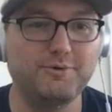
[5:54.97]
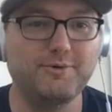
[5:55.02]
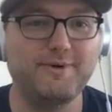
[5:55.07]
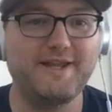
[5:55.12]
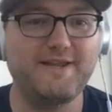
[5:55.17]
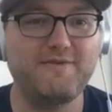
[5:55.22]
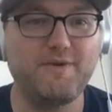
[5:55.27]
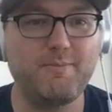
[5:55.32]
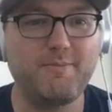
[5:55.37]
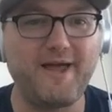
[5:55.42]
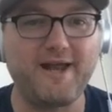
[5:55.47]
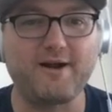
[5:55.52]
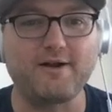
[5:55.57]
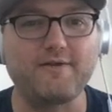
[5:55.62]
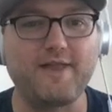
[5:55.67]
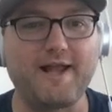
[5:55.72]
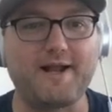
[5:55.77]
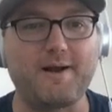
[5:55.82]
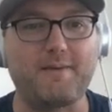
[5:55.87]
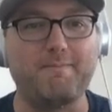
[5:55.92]

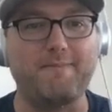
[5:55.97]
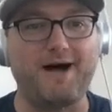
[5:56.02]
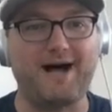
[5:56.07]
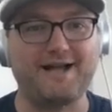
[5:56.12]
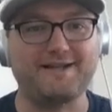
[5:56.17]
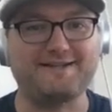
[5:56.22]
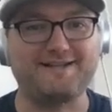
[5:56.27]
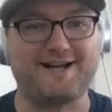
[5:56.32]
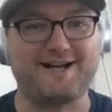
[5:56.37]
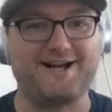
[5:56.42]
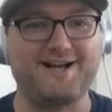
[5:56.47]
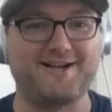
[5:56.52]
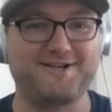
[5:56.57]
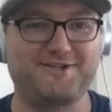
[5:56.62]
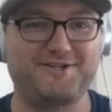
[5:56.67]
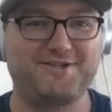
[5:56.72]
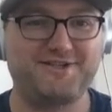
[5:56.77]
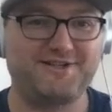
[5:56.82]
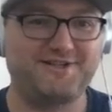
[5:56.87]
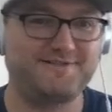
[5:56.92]

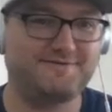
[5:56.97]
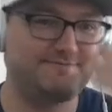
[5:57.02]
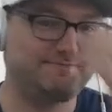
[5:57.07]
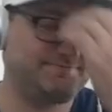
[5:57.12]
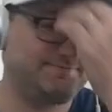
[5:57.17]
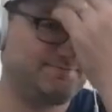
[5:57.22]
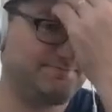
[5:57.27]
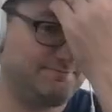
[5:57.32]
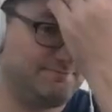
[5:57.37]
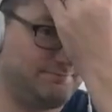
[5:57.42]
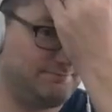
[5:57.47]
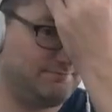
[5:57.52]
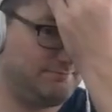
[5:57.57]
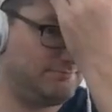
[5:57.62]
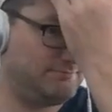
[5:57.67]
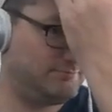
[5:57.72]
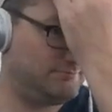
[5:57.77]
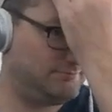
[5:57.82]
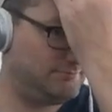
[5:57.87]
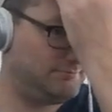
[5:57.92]

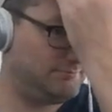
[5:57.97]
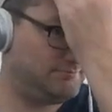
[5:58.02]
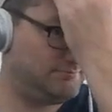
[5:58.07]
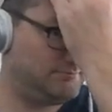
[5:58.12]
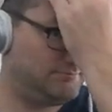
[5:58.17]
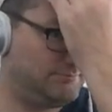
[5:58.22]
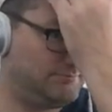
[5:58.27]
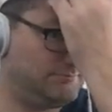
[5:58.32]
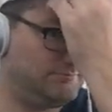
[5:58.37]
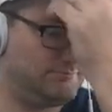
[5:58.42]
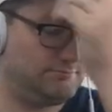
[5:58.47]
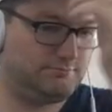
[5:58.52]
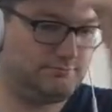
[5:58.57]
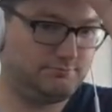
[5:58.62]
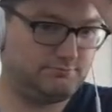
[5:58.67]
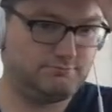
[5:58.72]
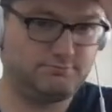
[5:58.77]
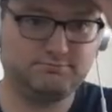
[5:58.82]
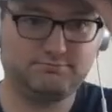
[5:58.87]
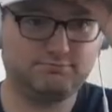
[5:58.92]

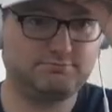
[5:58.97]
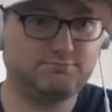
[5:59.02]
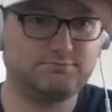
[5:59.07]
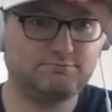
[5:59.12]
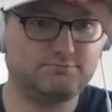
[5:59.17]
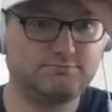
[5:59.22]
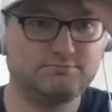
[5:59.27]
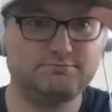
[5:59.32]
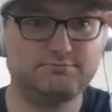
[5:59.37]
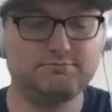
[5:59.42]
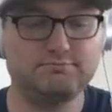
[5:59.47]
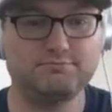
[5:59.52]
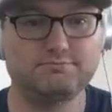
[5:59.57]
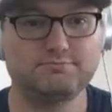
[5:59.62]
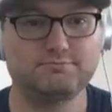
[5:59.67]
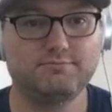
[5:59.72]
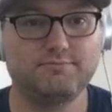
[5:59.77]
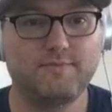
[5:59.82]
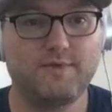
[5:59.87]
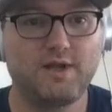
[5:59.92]

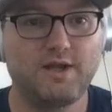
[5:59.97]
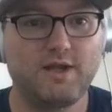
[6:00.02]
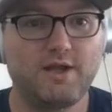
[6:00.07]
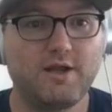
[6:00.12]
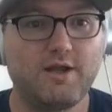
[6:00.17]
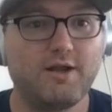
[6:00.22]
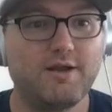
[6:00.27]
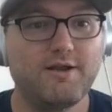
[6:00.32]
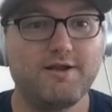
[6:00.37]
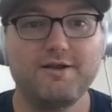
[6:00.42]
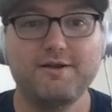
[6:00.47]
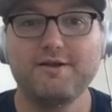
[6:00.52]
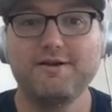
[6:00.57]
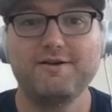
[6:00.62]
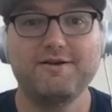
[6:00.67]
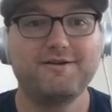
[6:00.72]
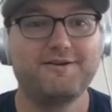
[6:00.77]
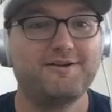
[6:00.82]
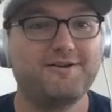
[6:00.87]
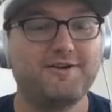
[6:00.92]

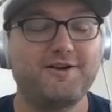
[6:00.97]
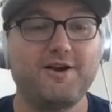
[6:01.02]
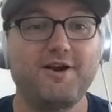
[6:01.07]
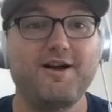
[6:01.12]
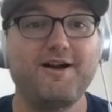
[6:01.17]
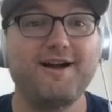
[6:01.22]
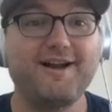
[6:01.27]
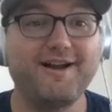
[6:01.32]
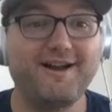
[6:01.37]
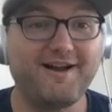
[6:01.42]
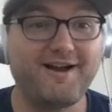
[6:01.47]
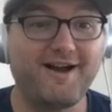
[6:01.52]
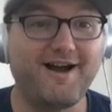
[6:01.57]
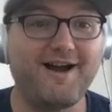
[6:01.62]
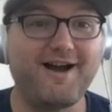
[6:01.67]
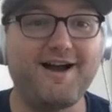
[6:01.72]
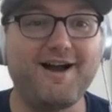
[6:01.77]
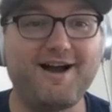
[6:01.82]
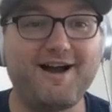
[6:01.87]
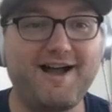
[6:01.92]

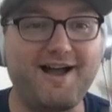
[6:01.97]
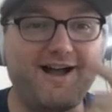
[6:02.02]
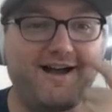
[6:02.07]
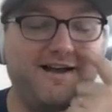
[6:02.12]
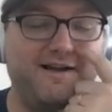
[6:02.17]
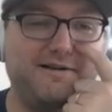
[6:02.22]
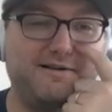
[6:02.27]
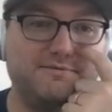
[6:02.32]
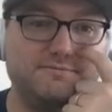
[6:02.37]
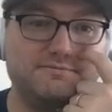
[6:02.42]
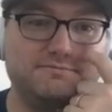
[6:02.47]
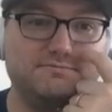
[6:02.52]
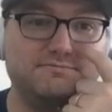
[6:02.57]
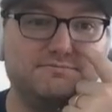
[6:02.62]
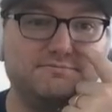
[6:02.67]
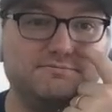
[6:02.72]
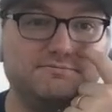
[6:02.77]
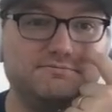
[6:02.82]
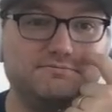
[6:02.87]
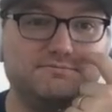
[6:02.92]
No words are spoken by the person on screen.